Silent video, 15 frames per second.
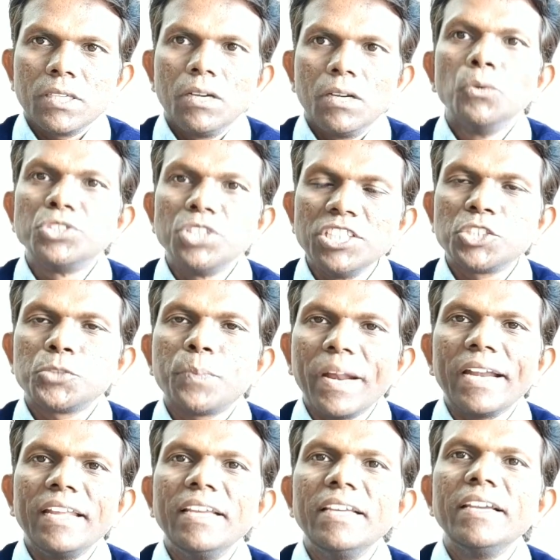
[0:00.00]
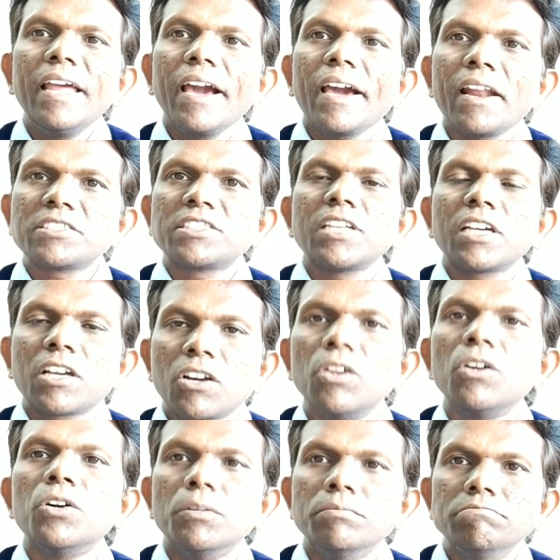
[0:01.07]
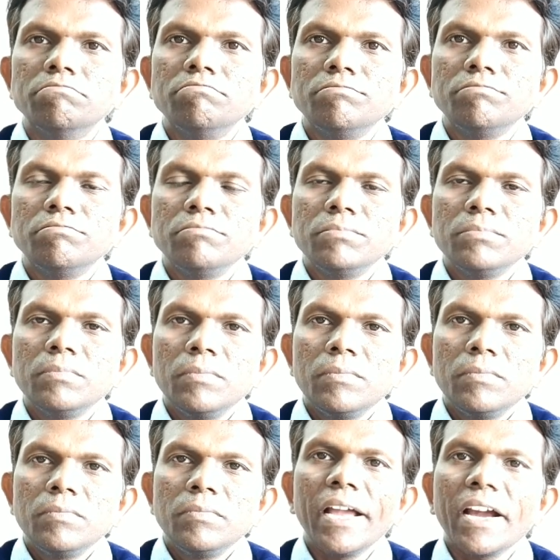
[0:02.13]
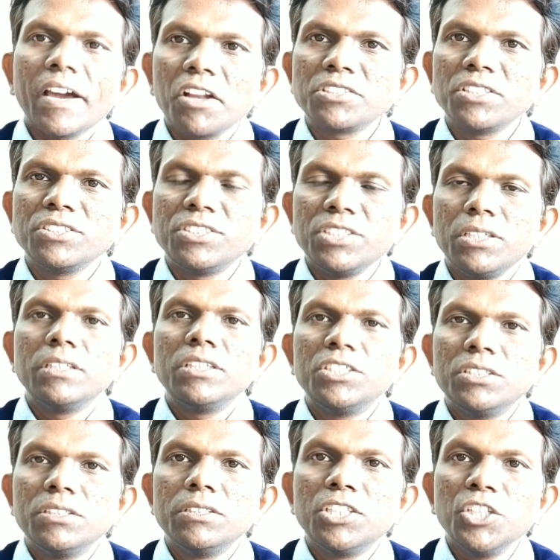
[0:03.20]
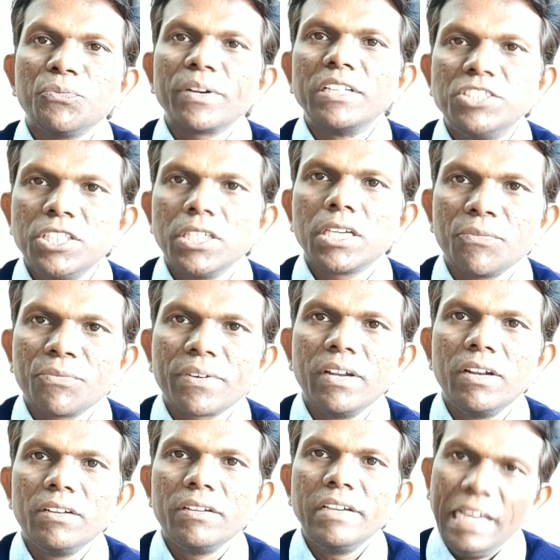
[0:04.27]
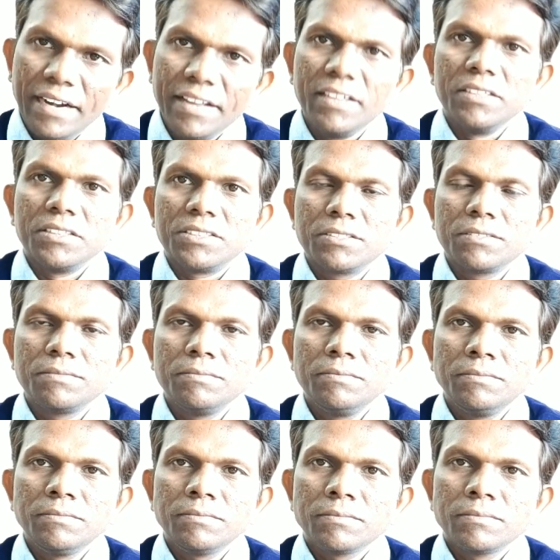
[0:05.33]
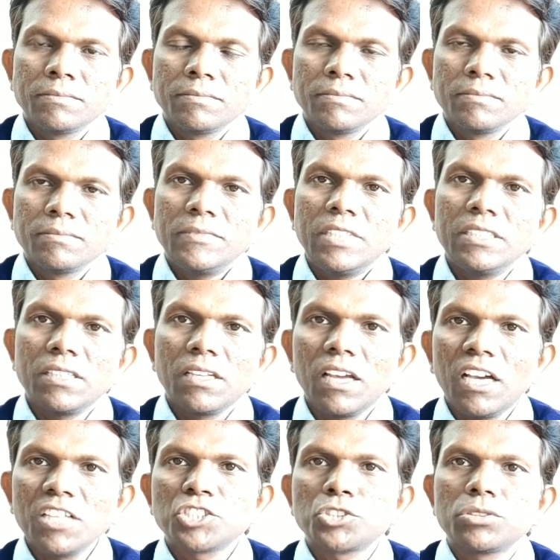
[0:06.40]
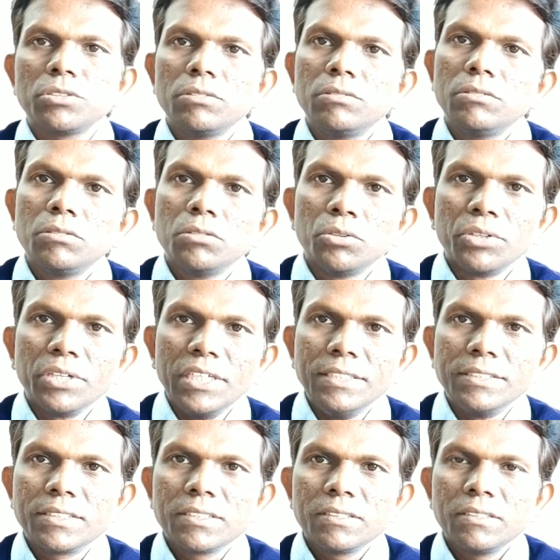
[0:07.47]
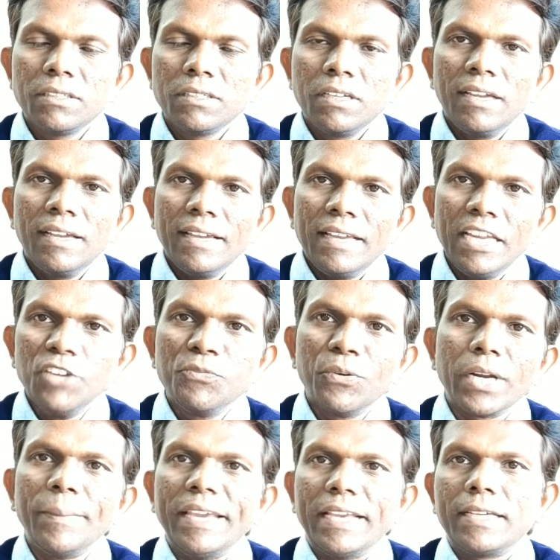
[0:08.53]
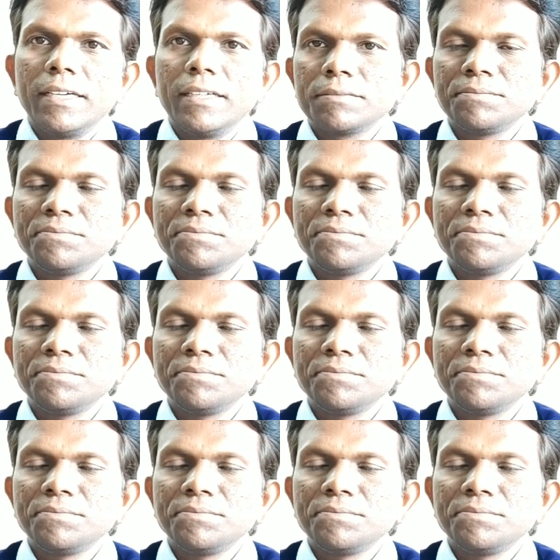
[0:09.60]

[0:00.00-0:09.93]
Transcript: which is spreading across the globe, across the different geographical areas. Then the last word is infodemic.